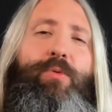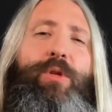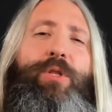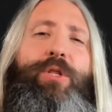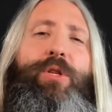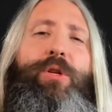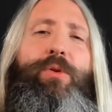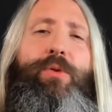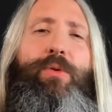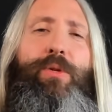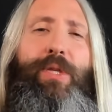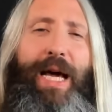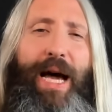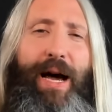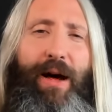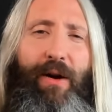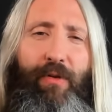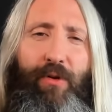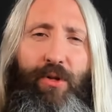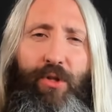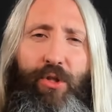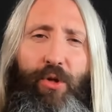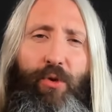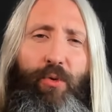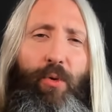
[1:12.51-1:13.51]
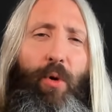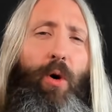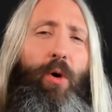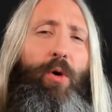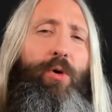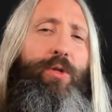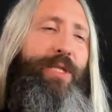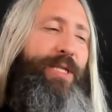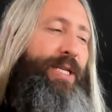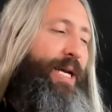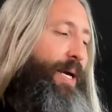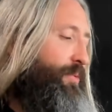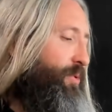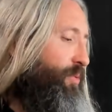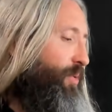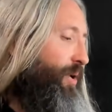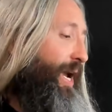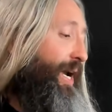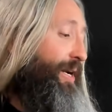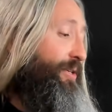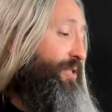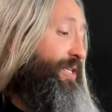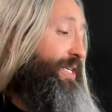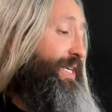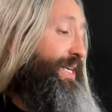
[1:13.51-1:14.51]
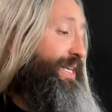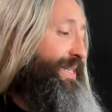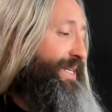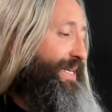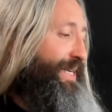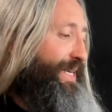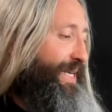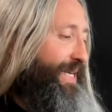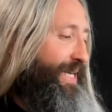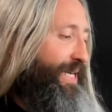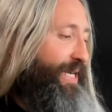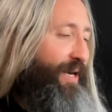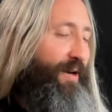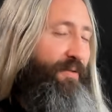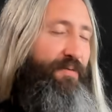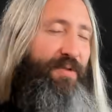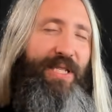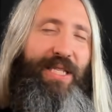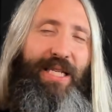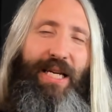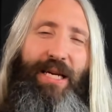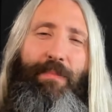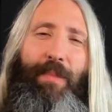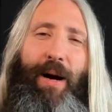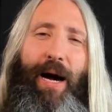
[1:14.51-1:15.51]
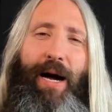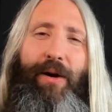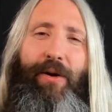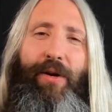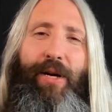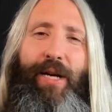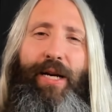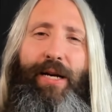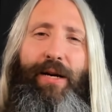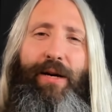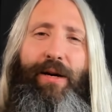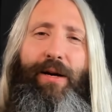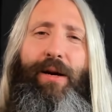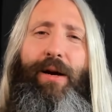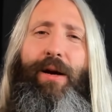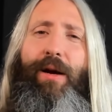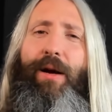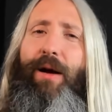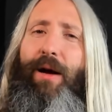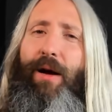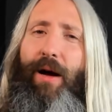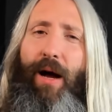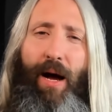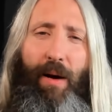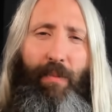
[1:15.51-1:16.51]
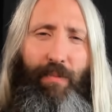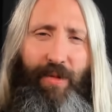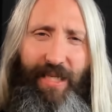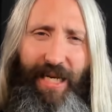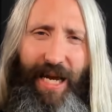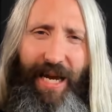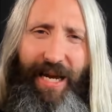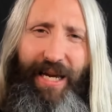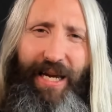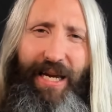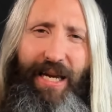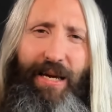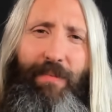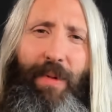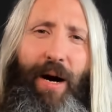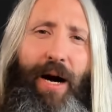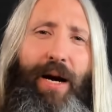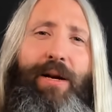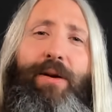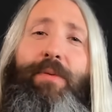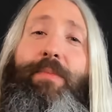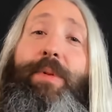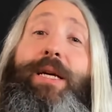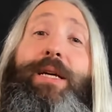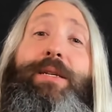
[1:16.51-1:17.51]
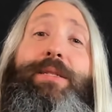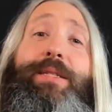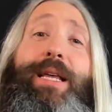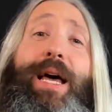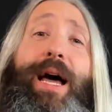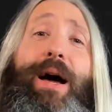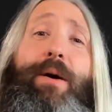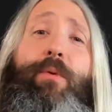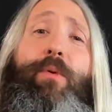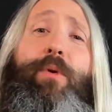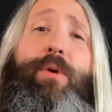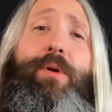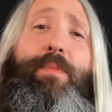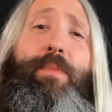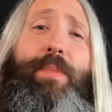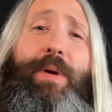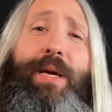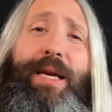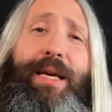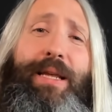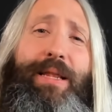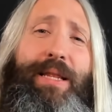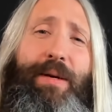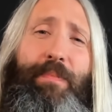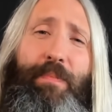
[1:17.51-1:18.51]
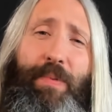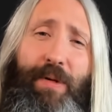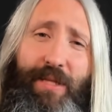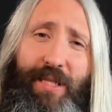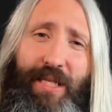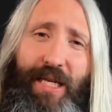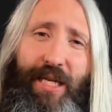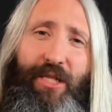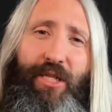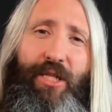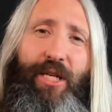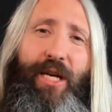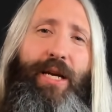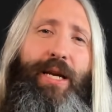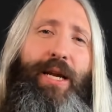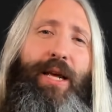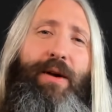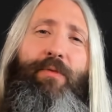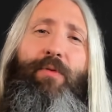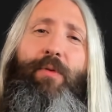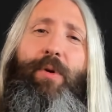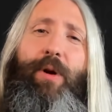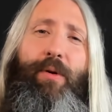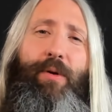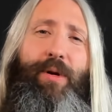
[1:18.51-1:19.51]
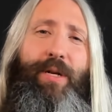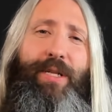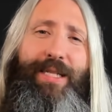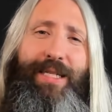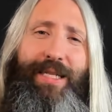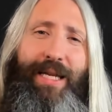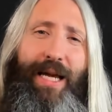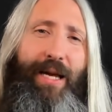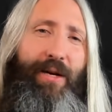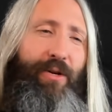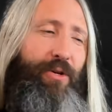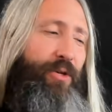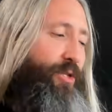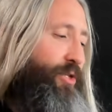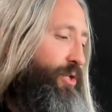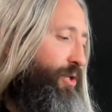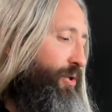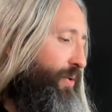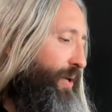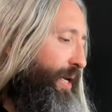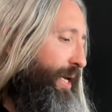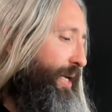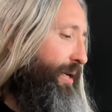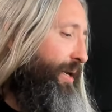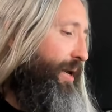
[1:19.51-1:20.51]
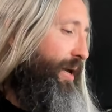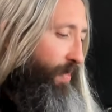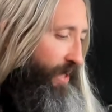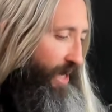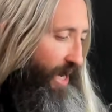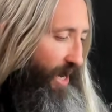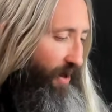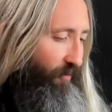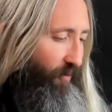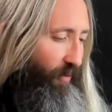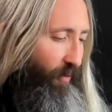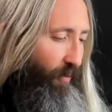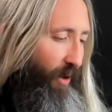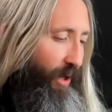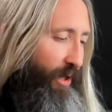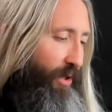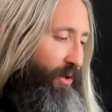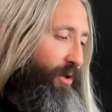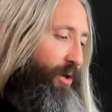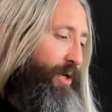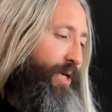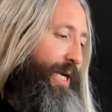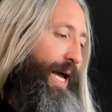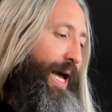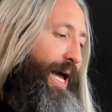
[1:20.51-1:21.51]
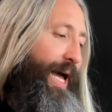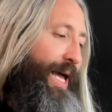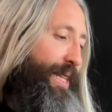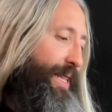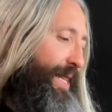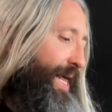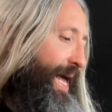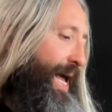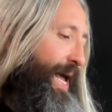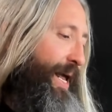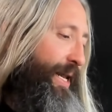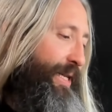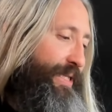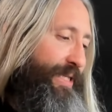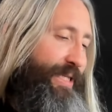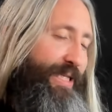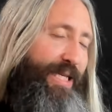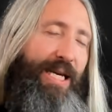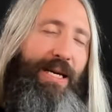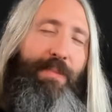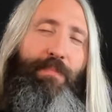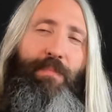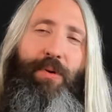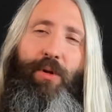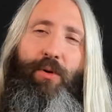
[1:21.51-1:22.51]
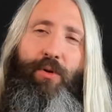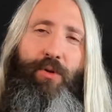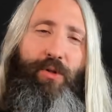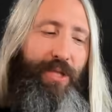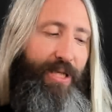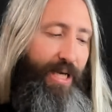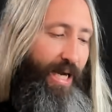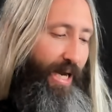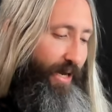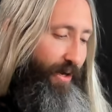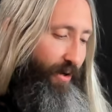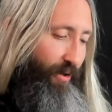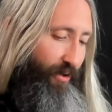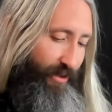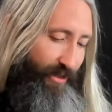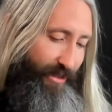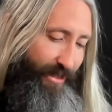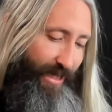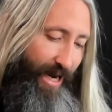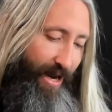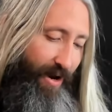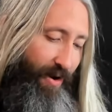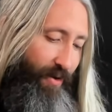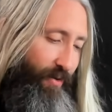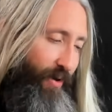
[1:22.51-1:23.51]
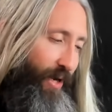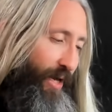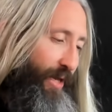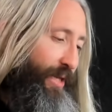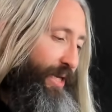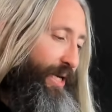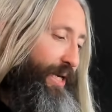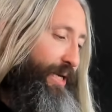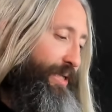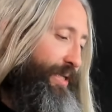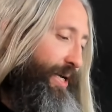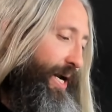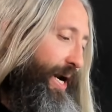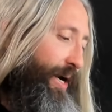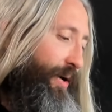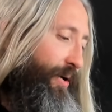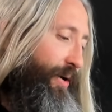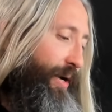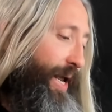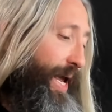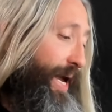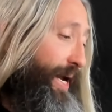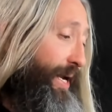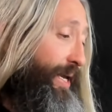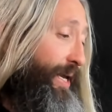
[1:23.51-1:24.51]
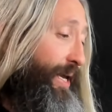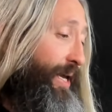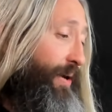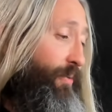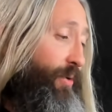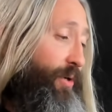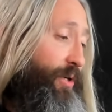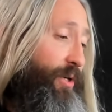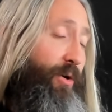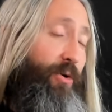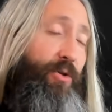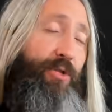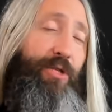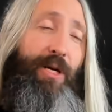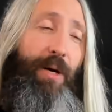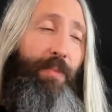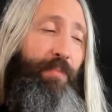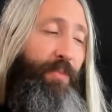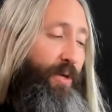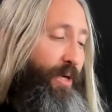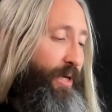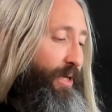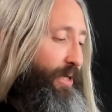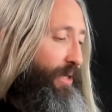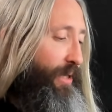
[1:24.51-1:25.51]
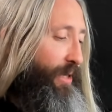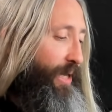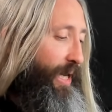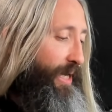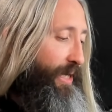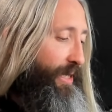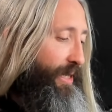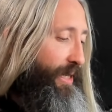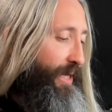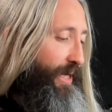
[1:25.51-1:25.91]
we're tuned down 2 whole steps, we're actually in the key of C minor here. I'm saying E minor because that would be the position if we were in standard tuning. But now if we want to look at that C blues scale down the entire neck, it would go something like